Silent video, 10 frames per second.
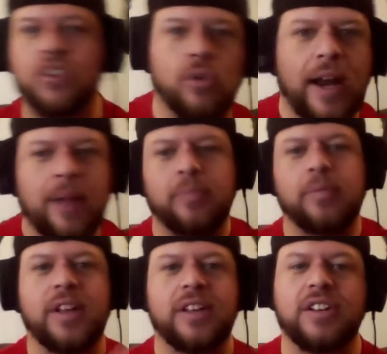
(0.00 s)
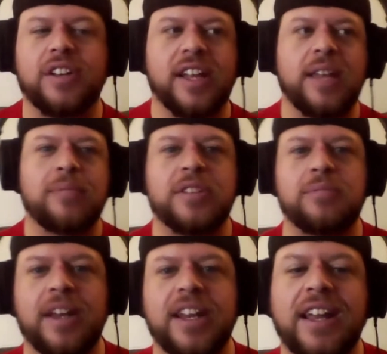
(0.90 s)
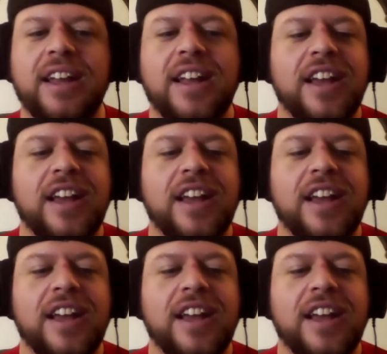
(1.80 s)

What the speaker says: grab and claim as many.